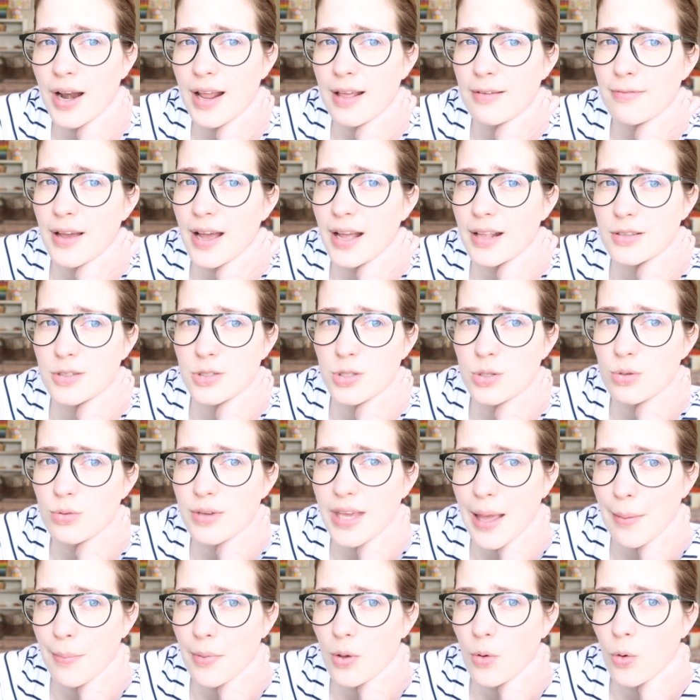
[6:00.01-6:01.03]
and I've had 2
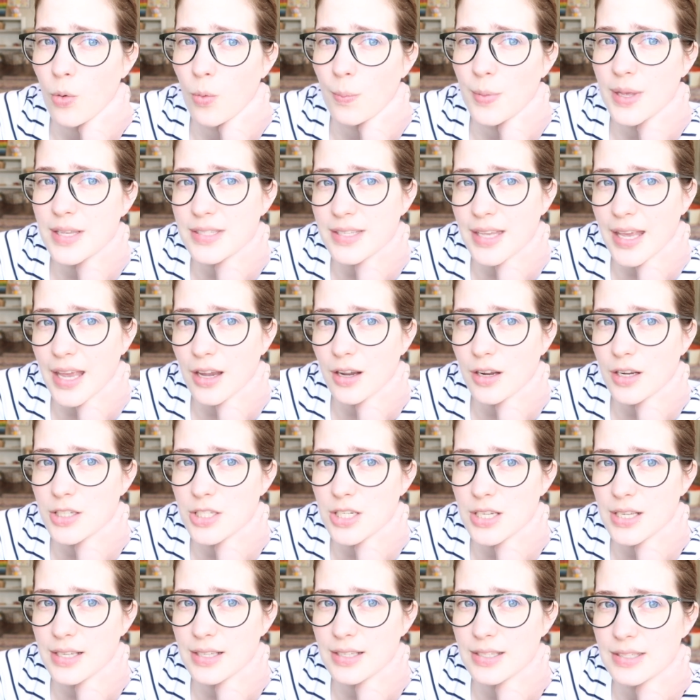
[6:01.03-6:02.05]
chemical
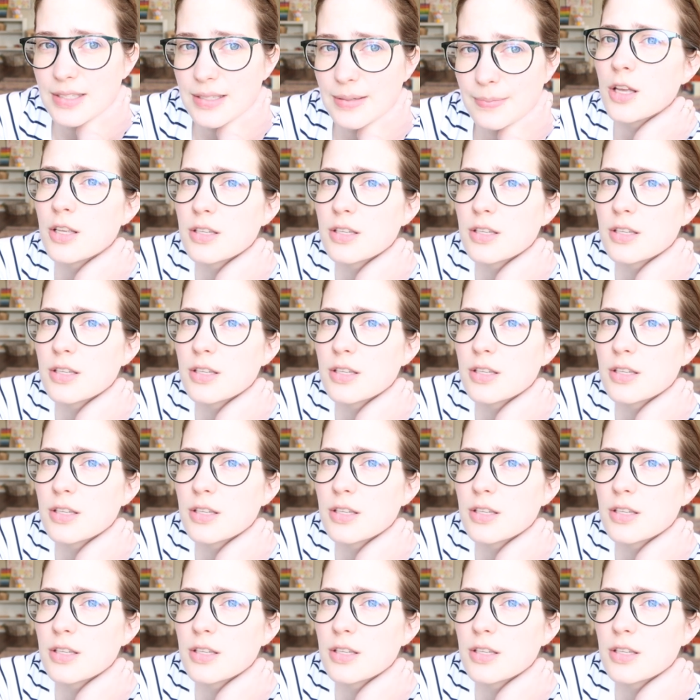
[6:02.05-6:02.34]
miscarriages.